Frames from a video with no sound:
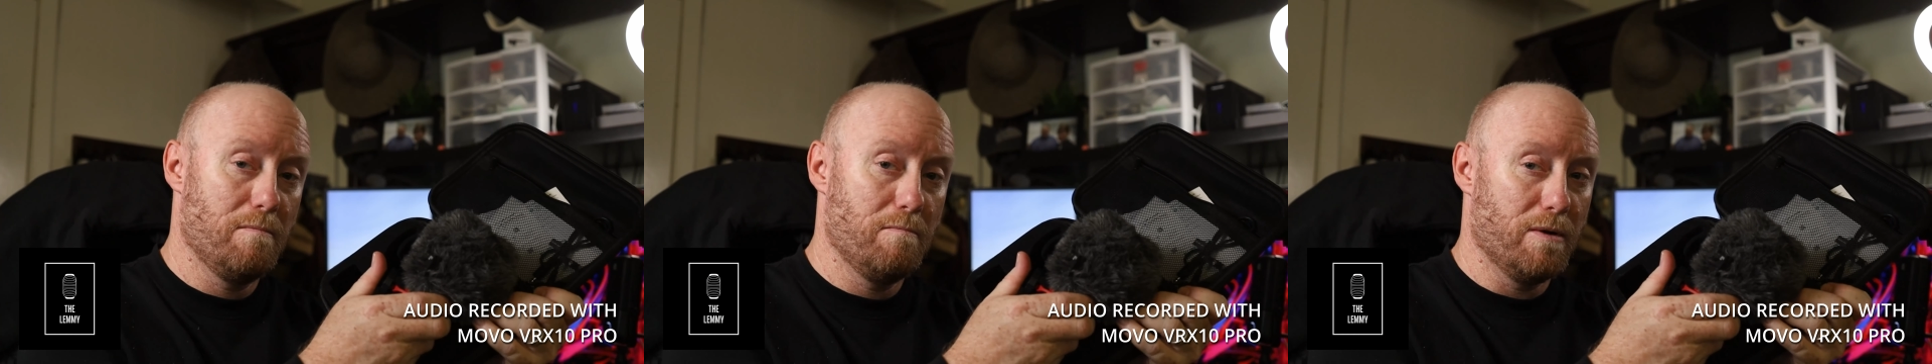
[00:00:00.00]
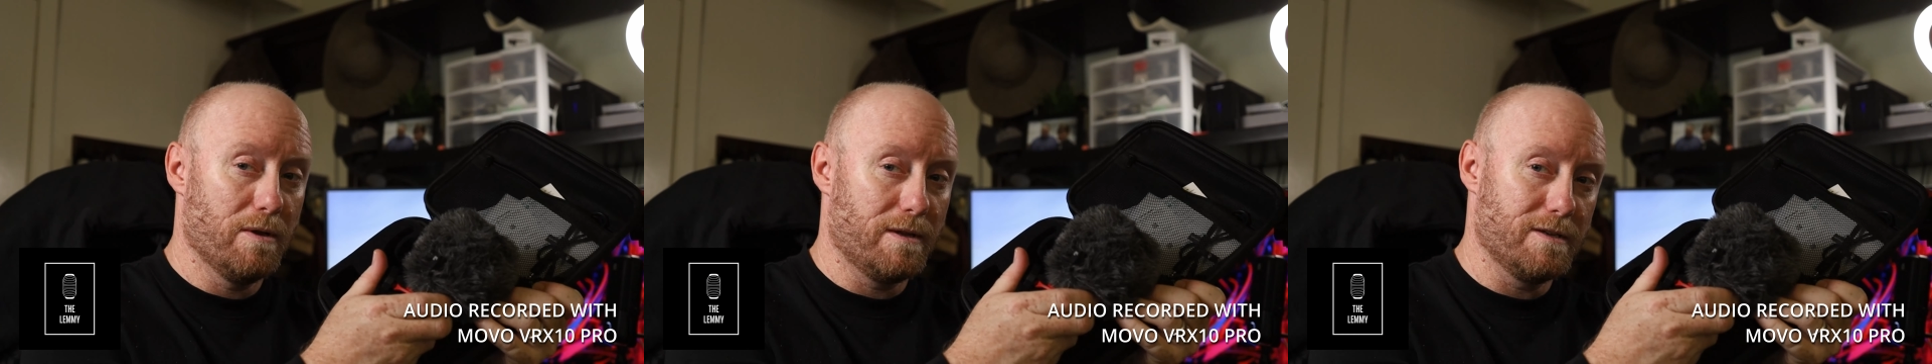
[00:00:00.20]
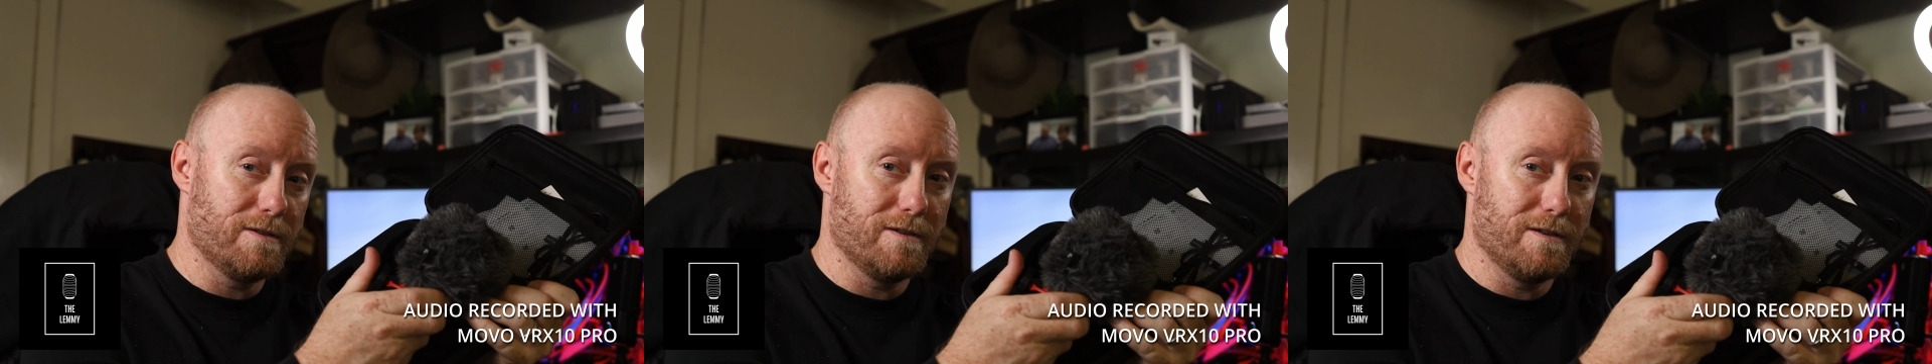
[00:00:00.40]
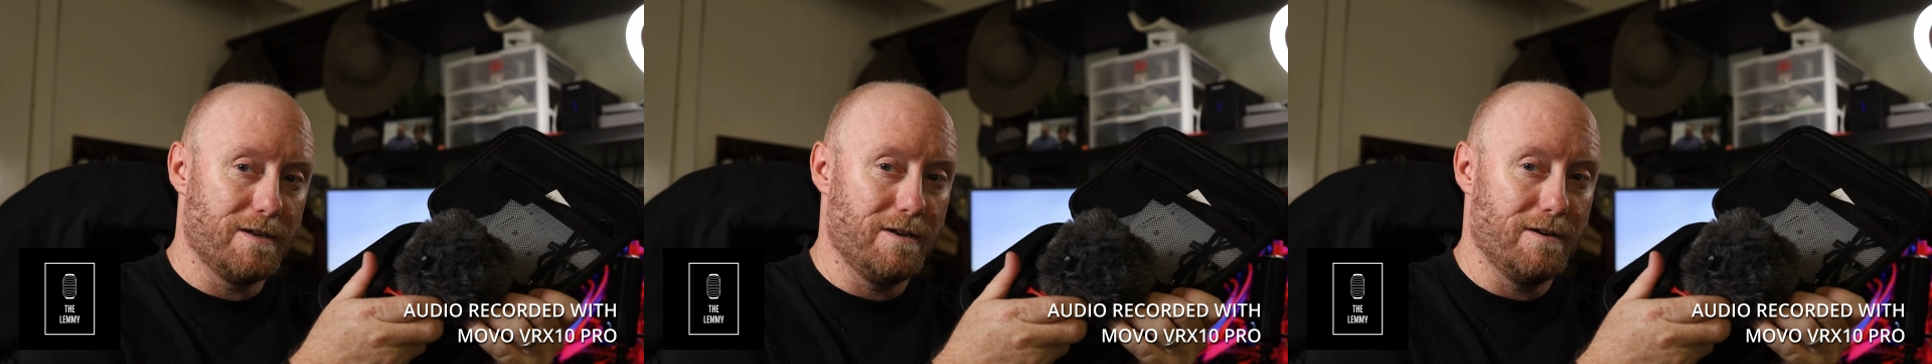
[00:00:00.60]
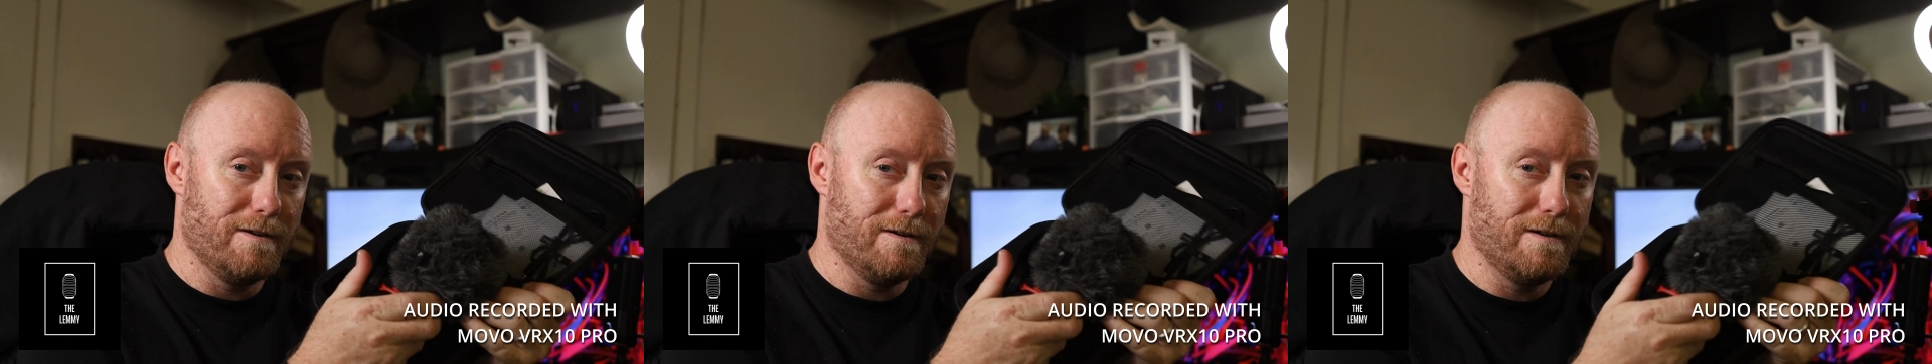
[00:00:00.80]
put this in
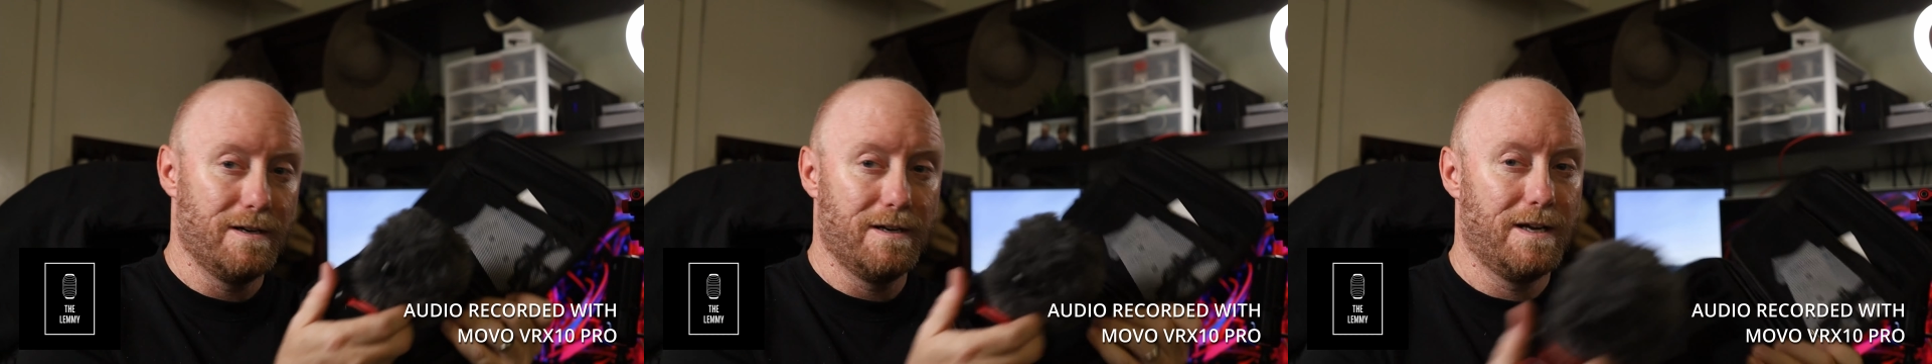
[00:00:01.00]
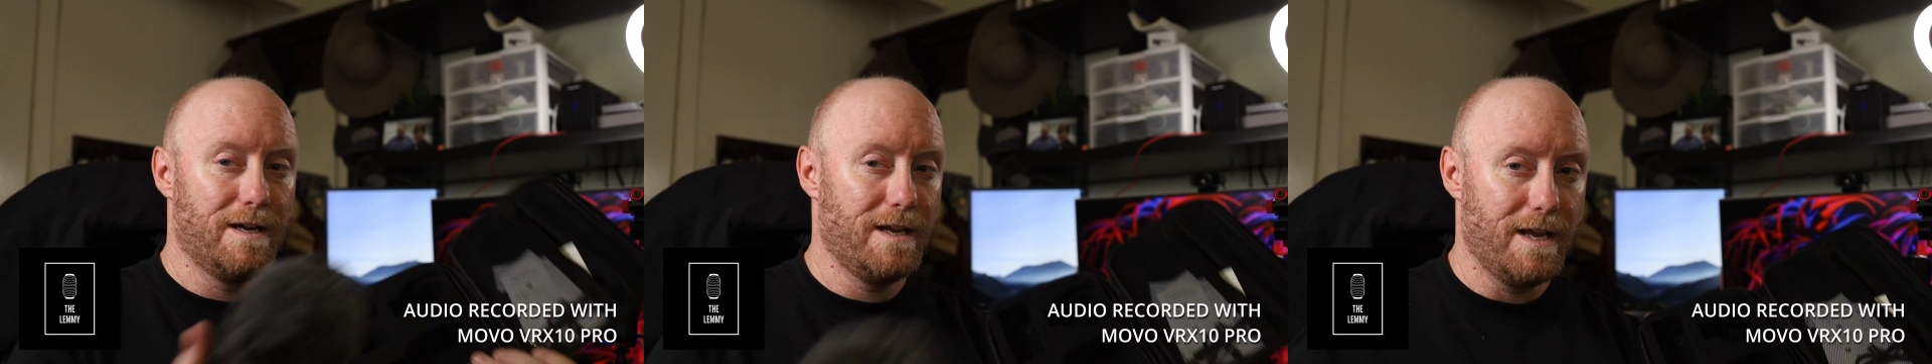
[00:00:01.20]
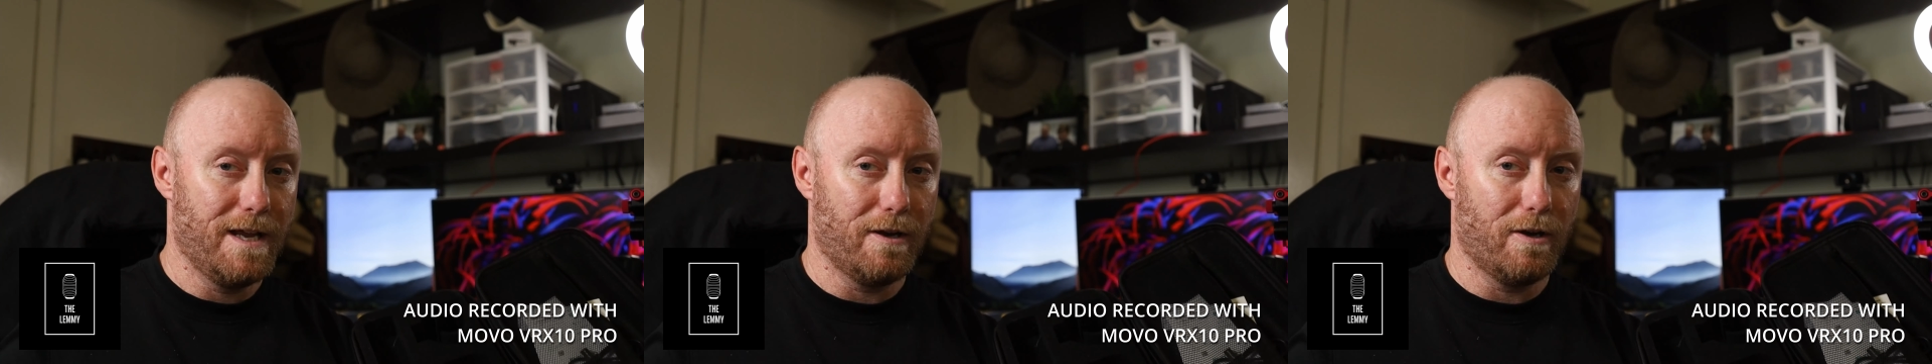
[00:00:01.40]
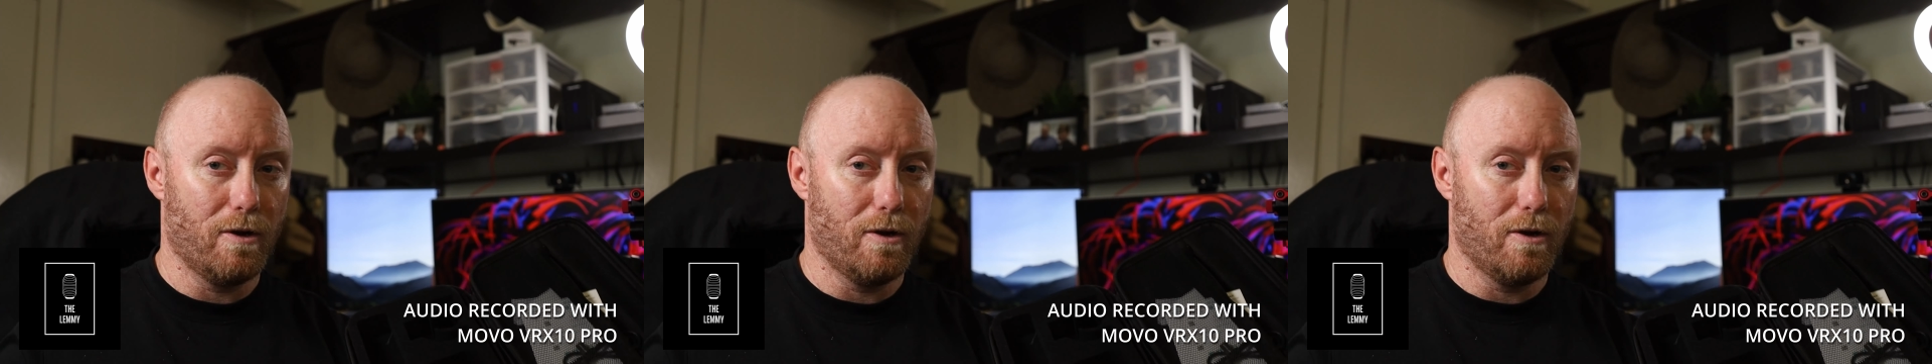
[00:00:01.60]
here and